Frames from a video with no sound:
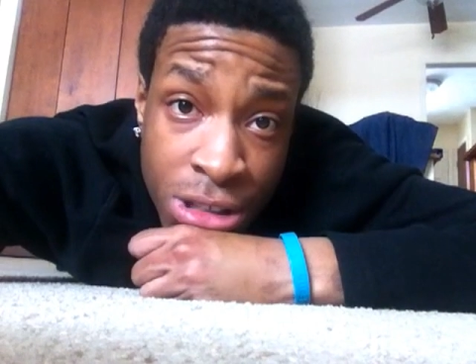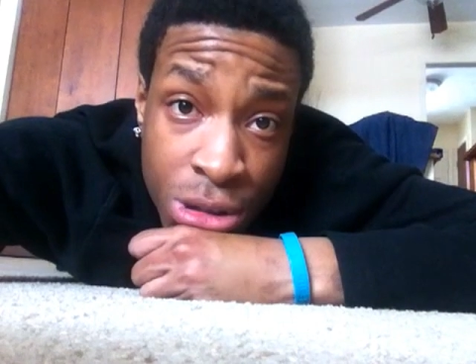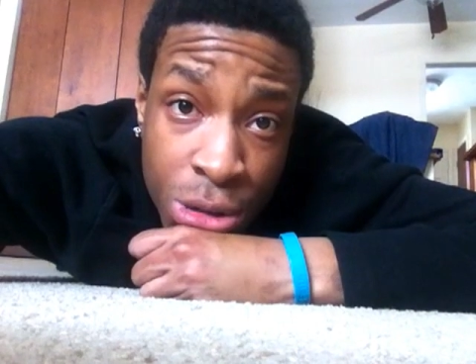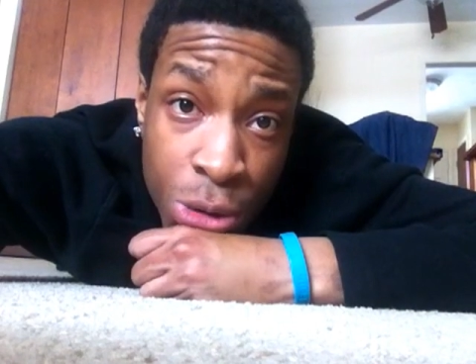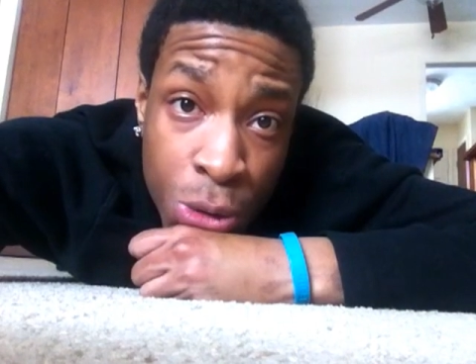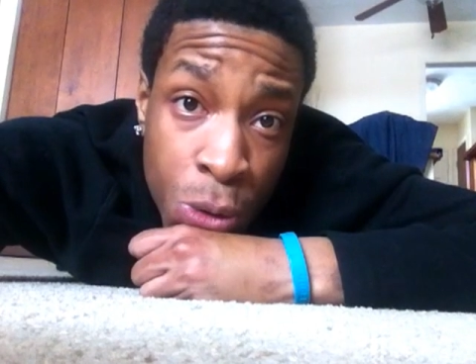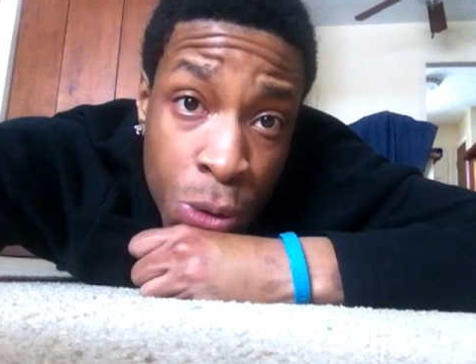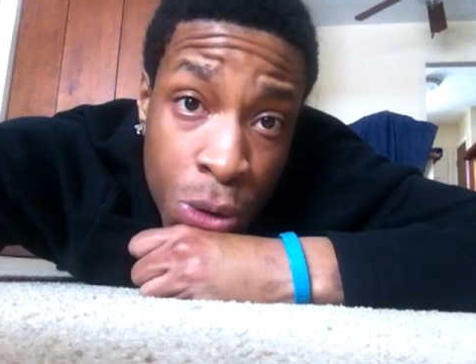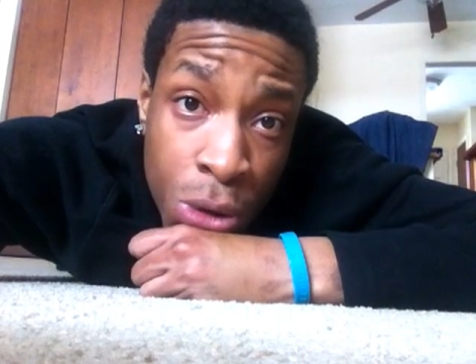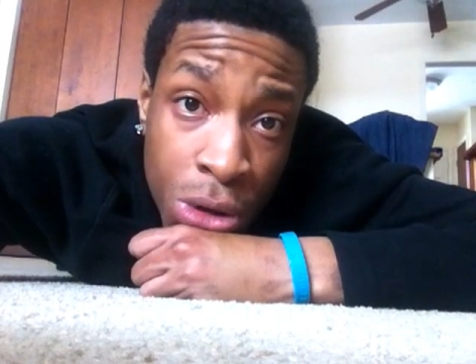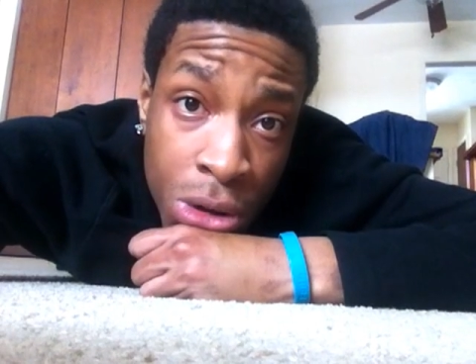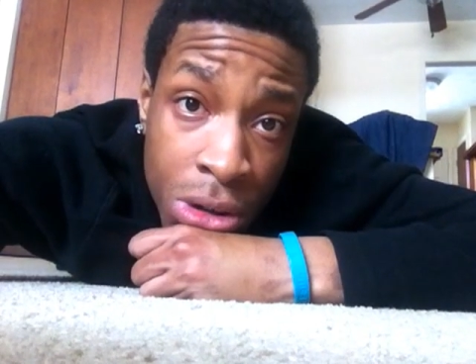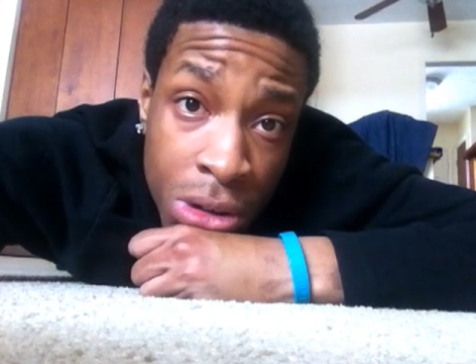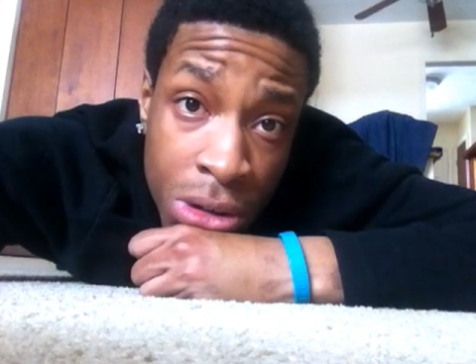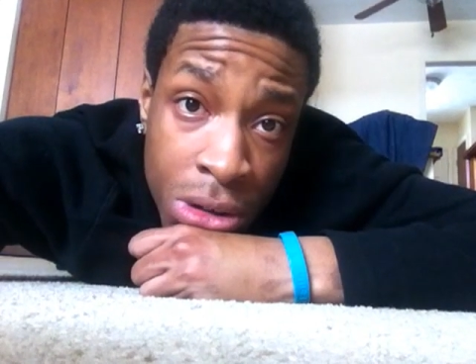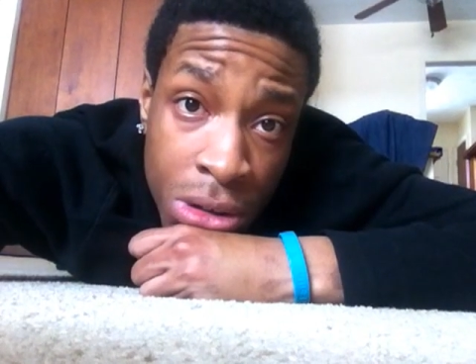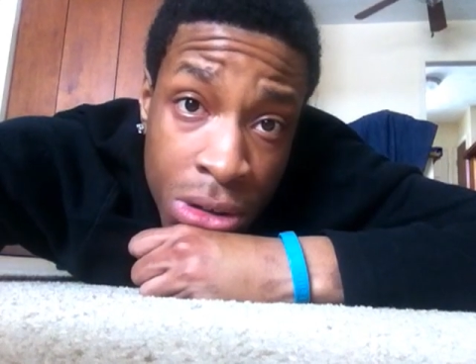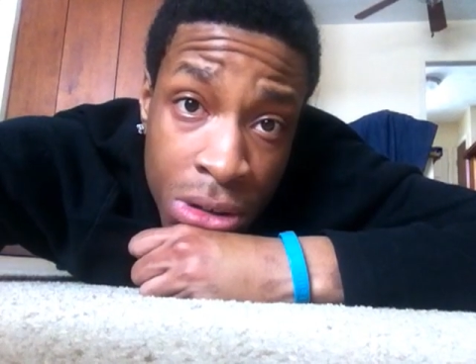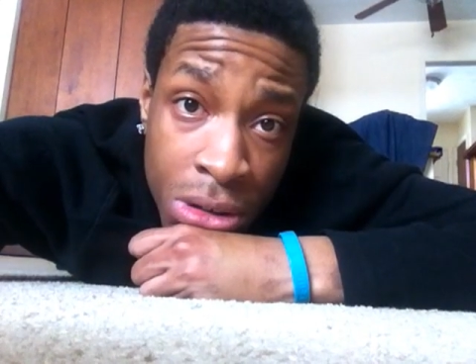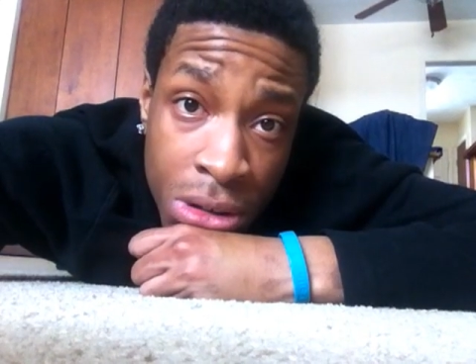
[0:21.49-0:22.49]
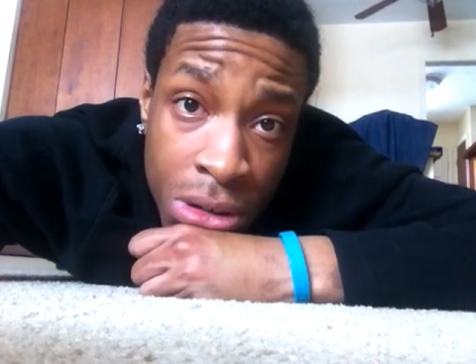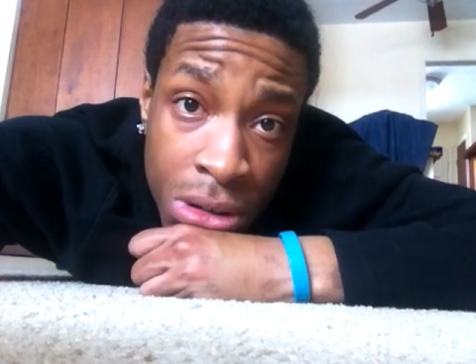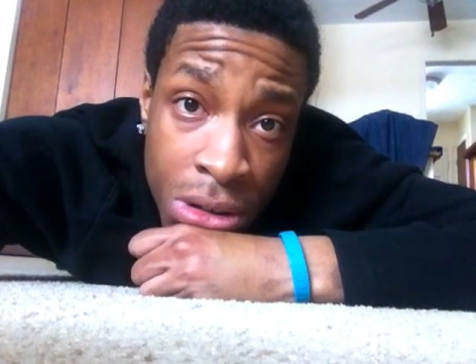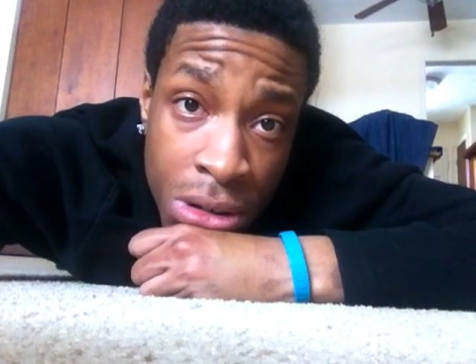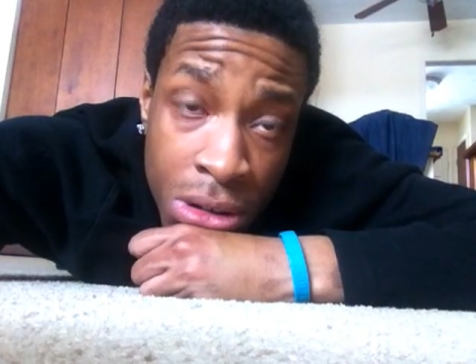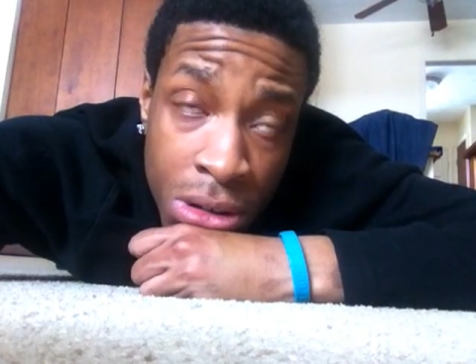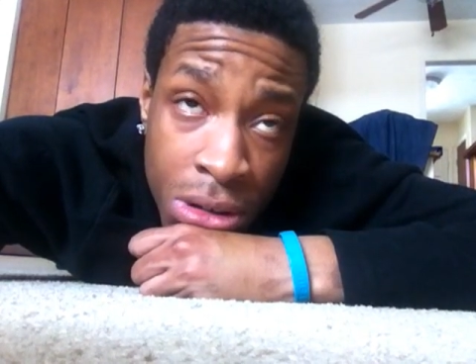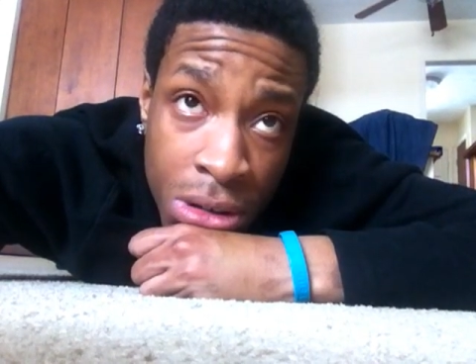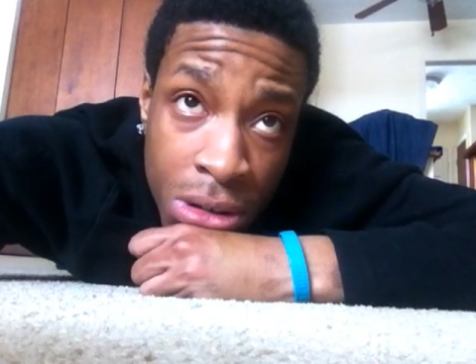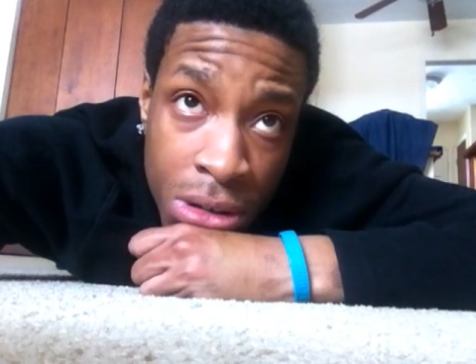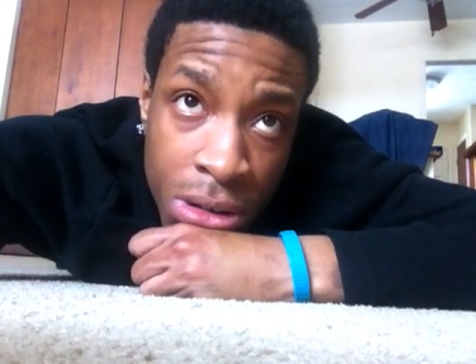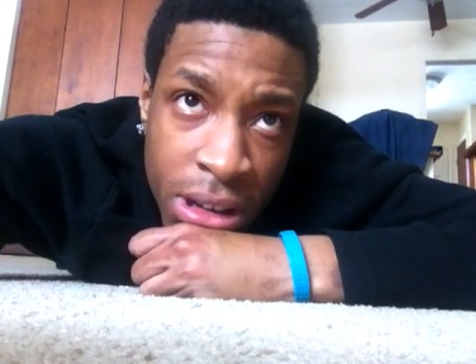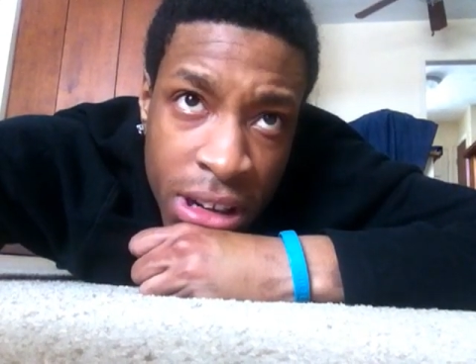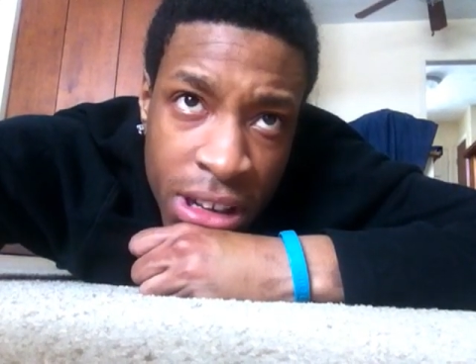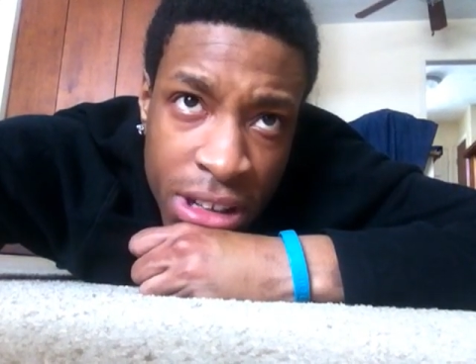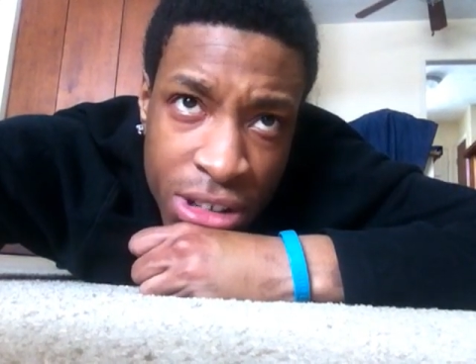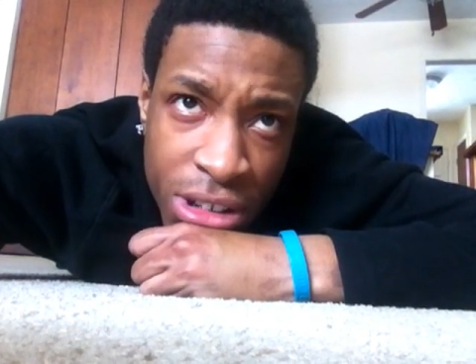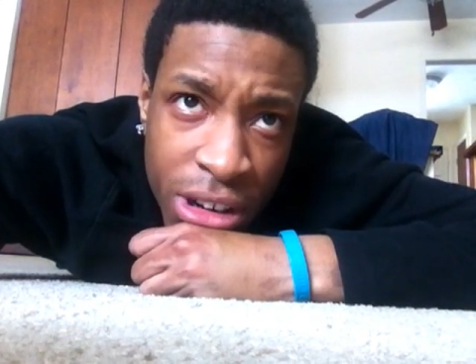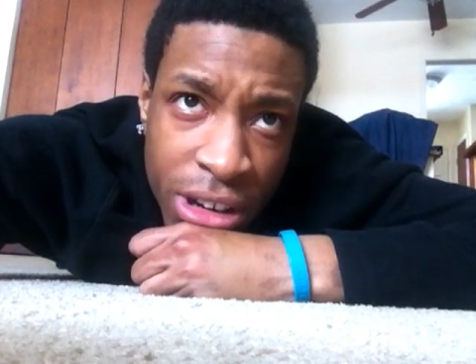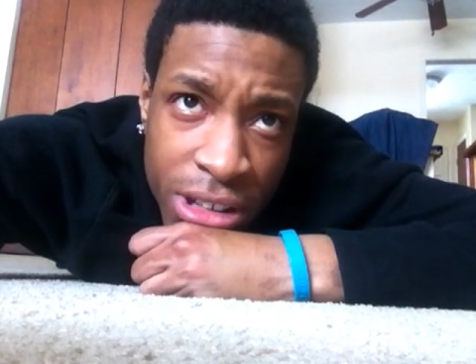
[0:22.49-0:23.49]
school. That
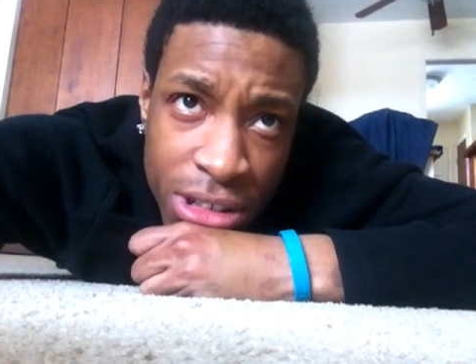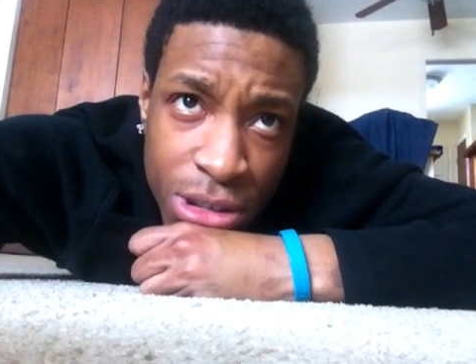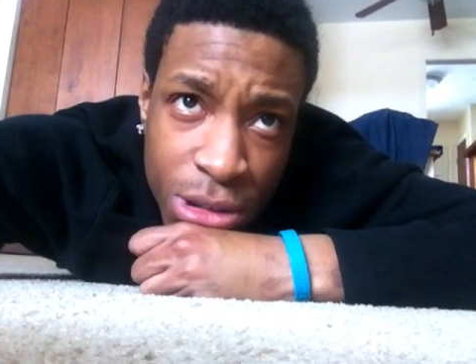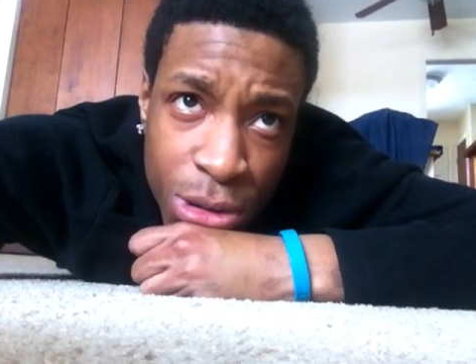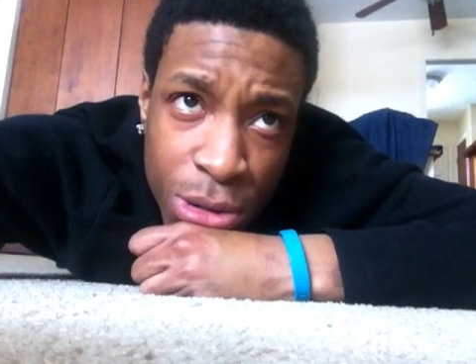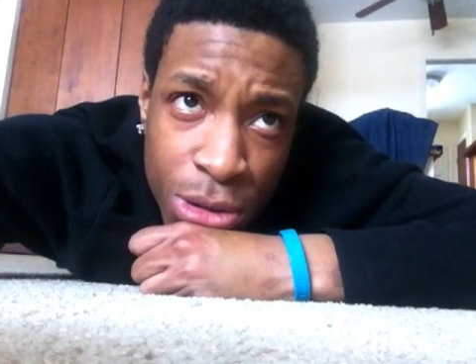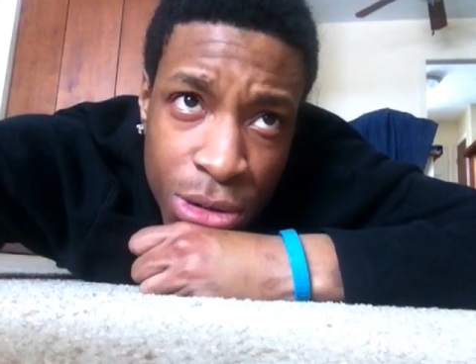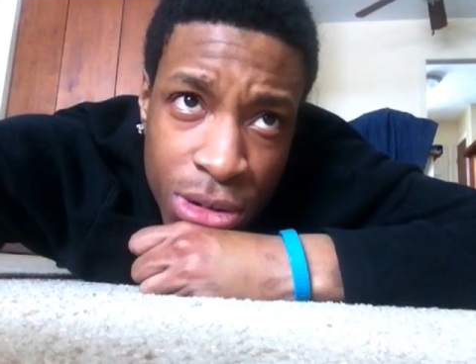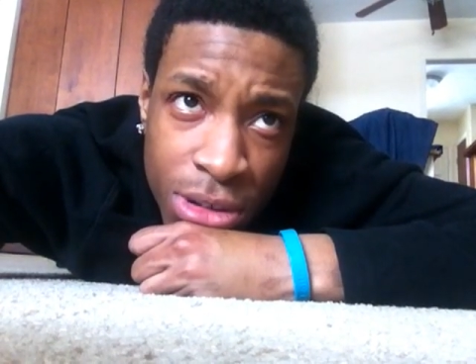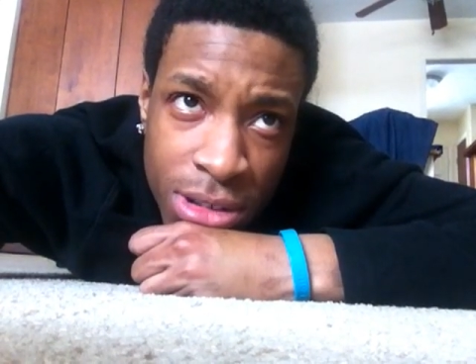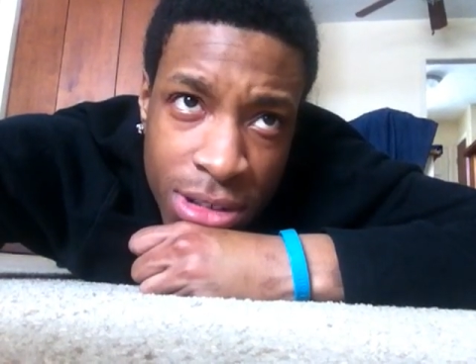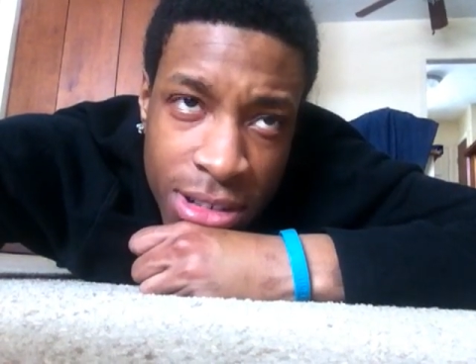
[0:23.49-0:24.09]
is grade school.